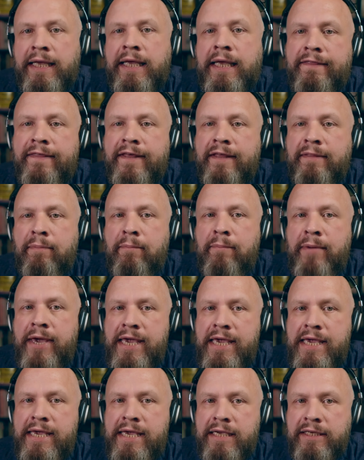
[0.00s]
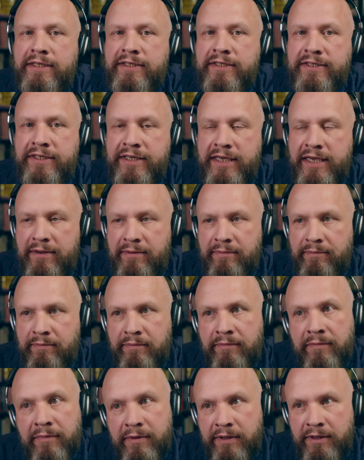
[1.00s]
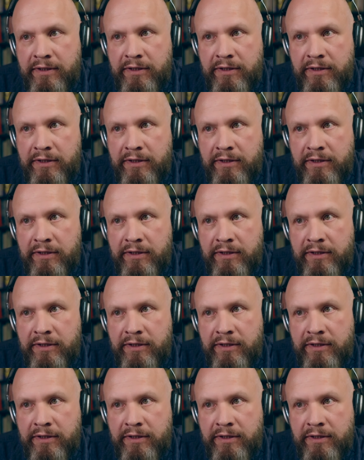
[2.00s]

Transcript: that may seem